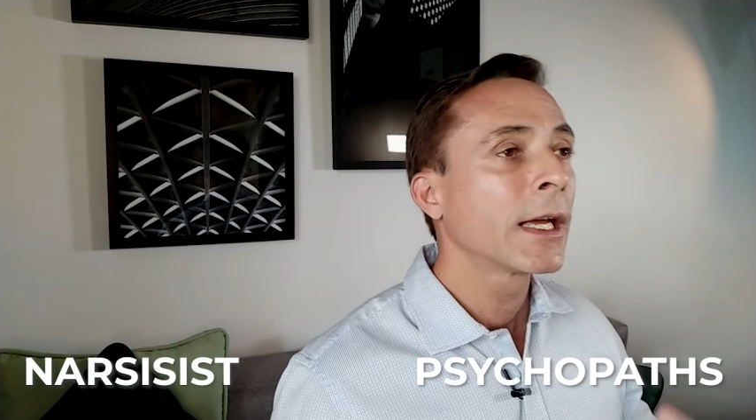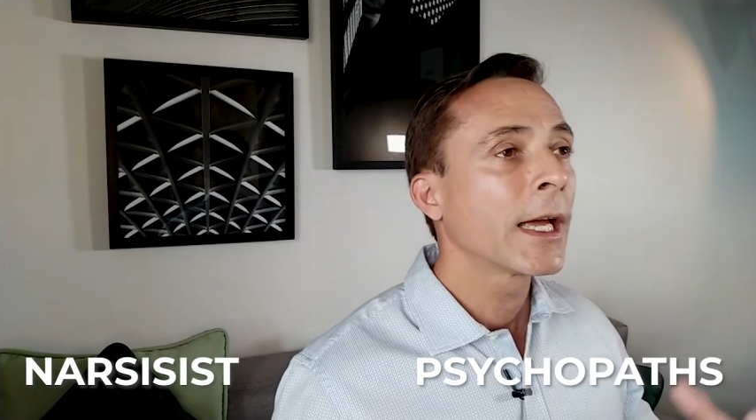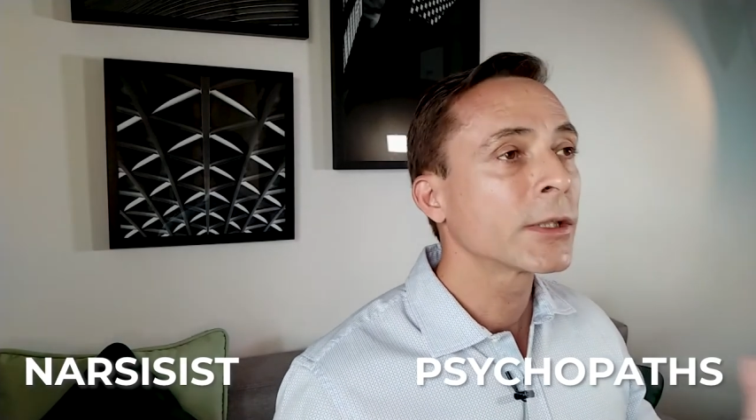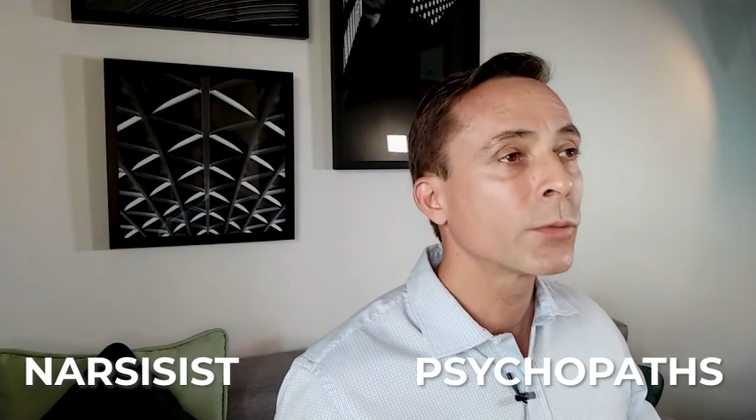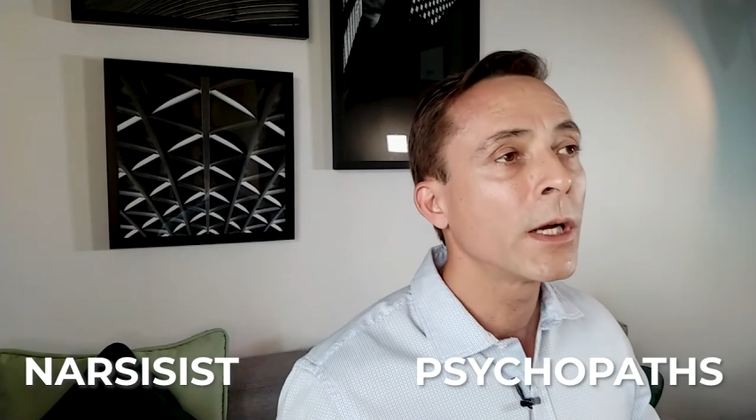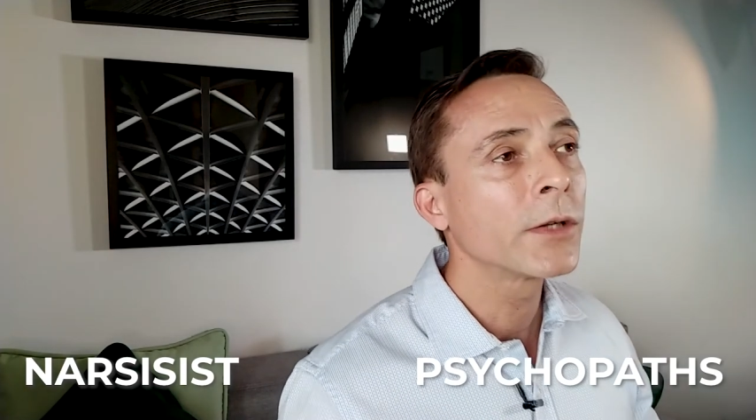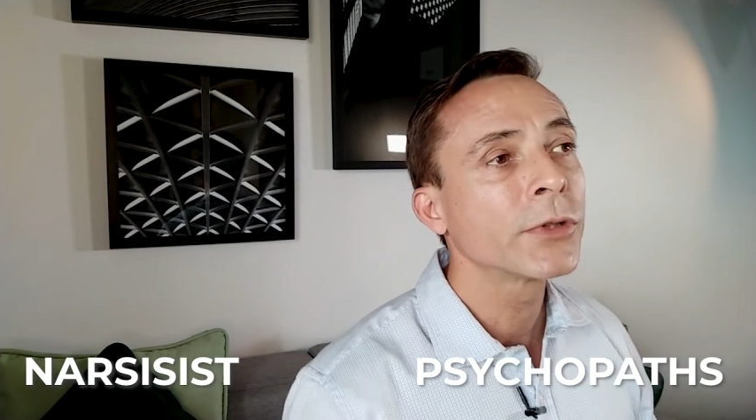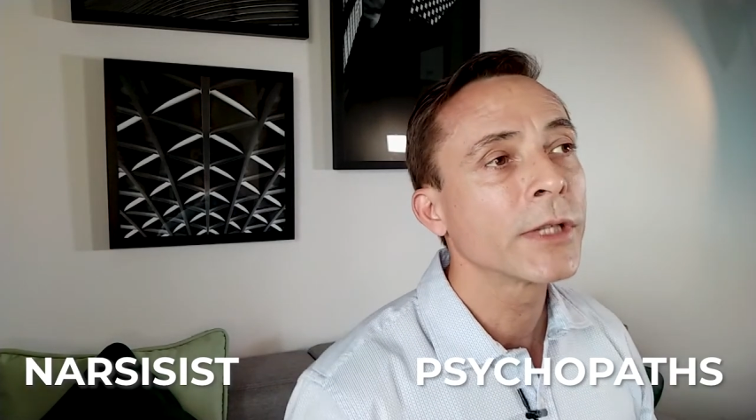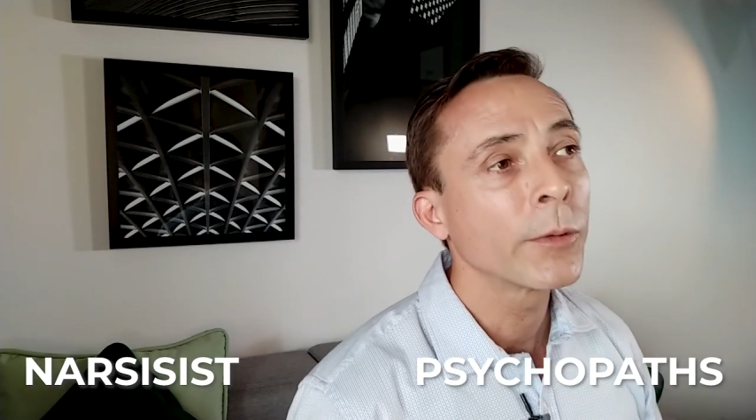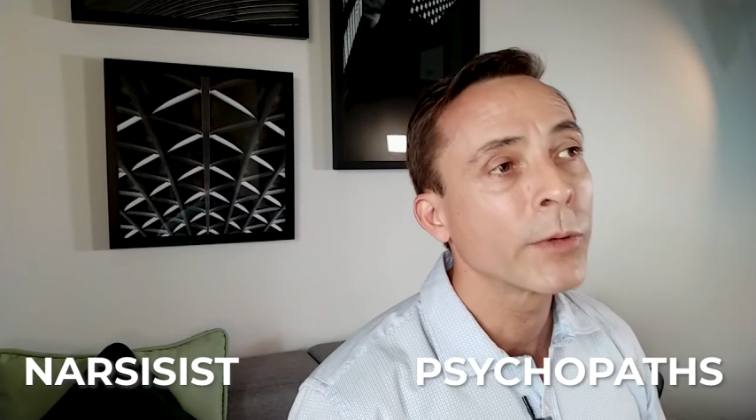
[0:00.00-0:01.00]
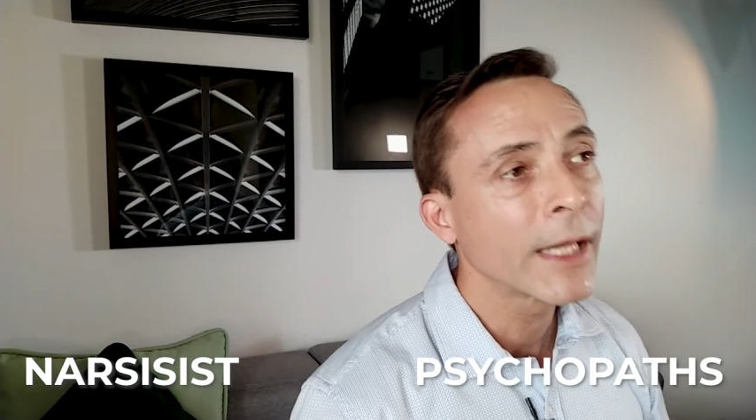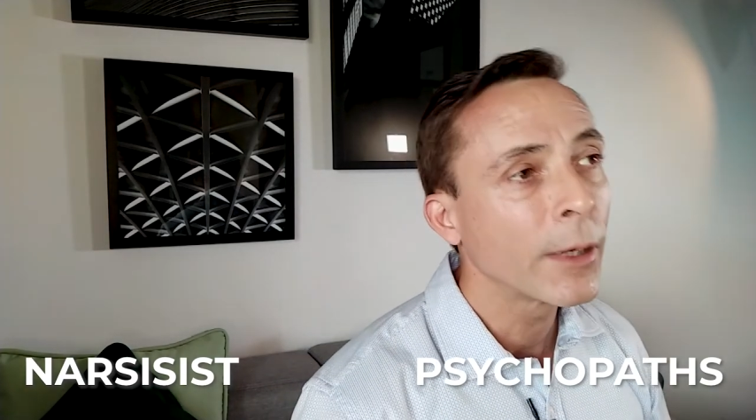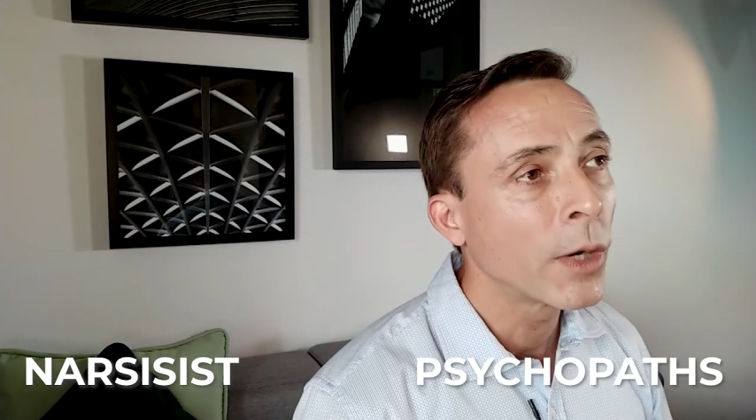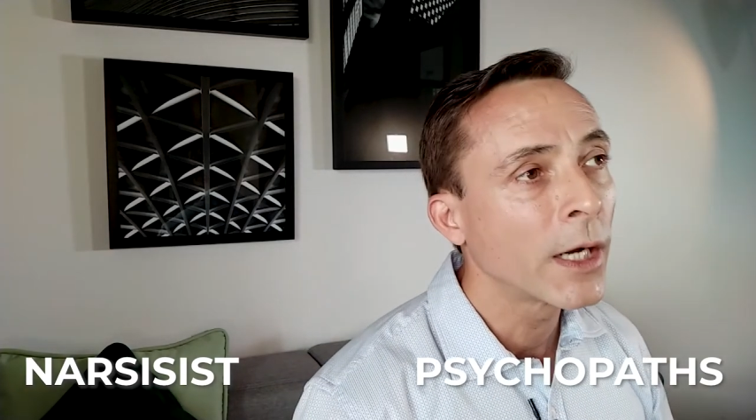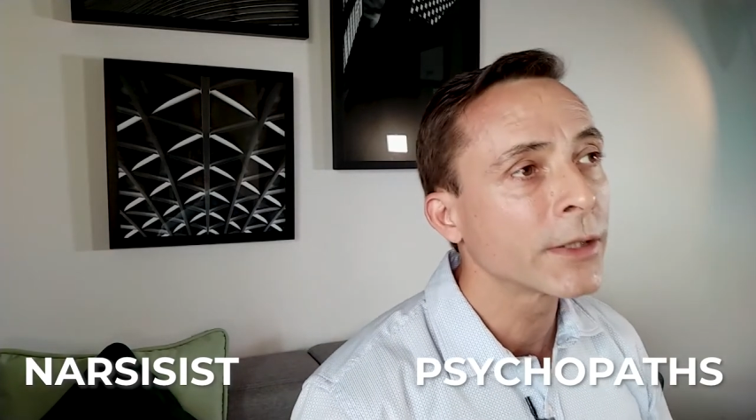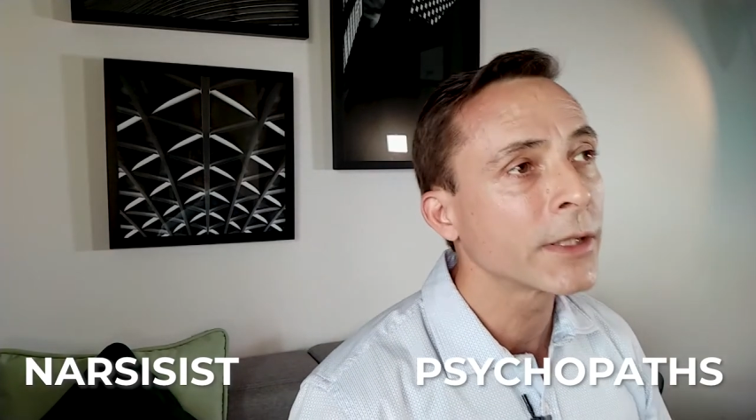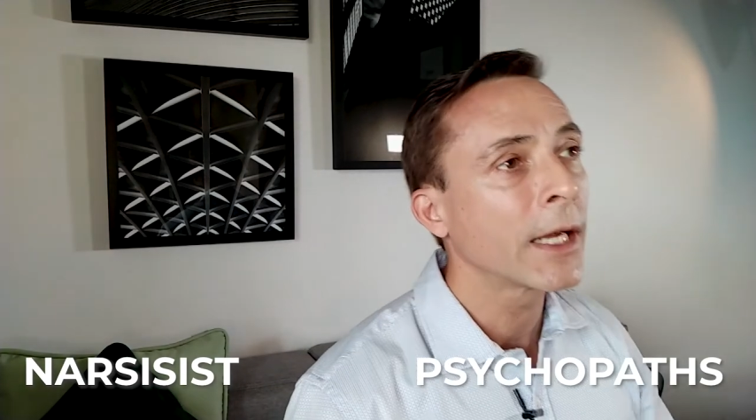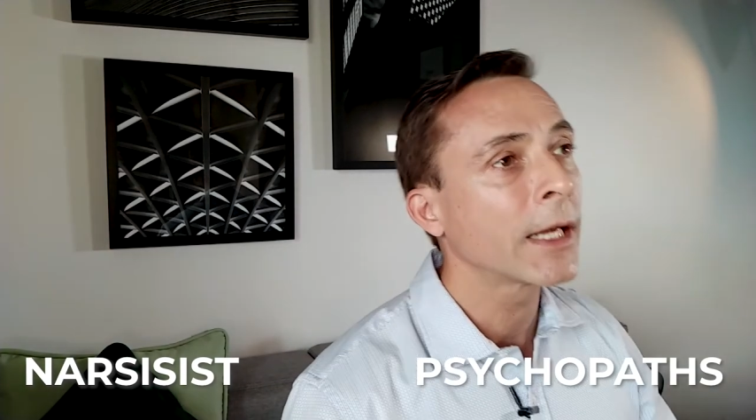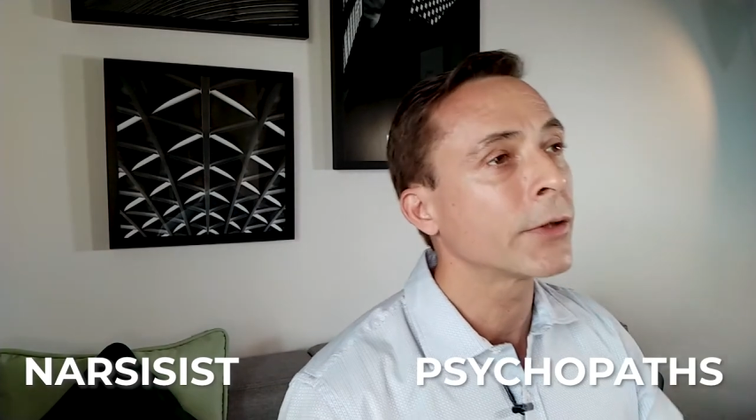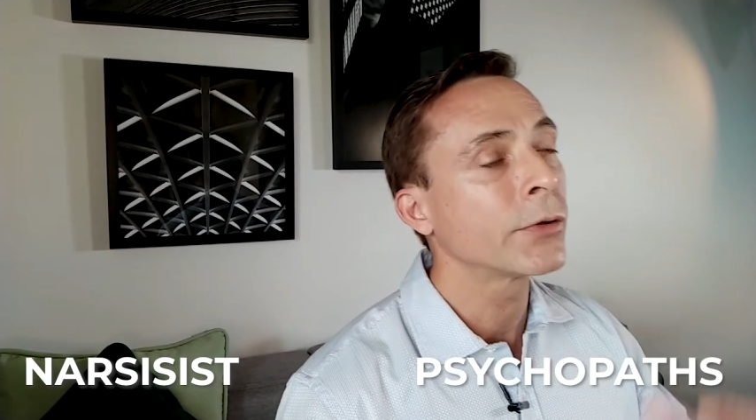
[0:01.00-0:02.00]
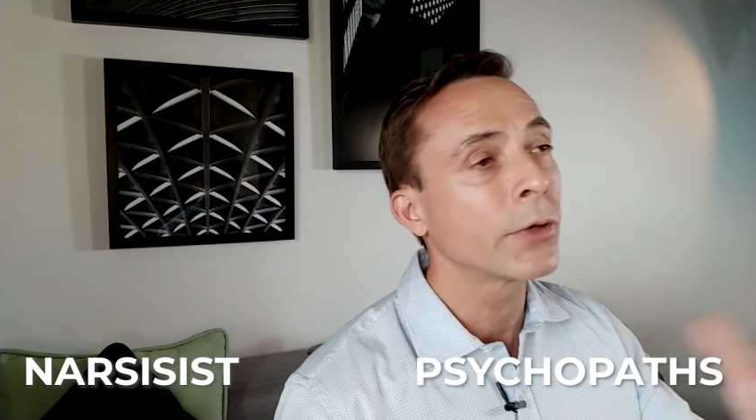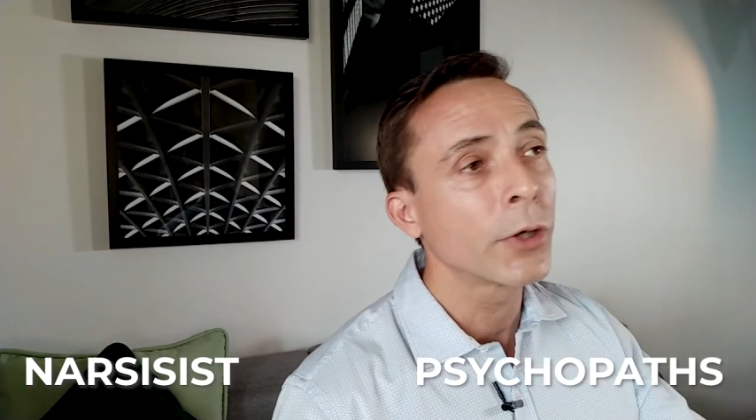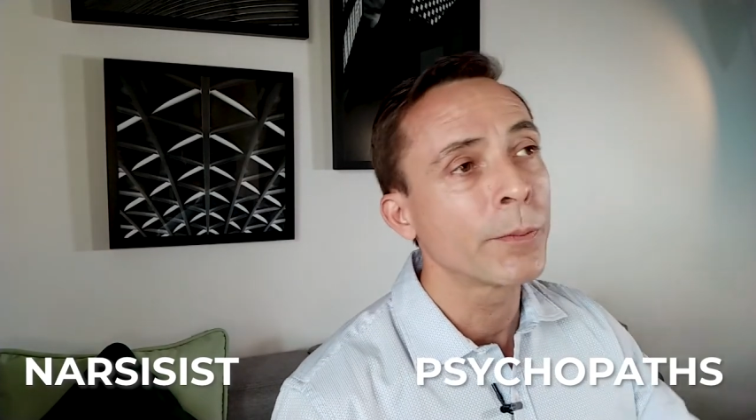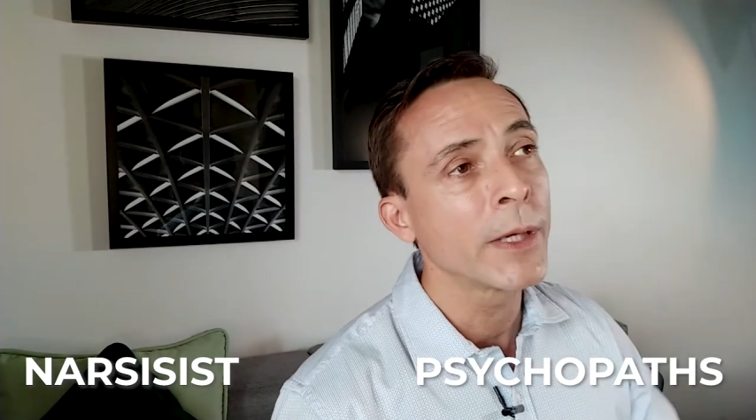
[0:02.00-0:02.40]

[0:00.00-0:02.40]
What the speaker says: as well to get what they want and to hurt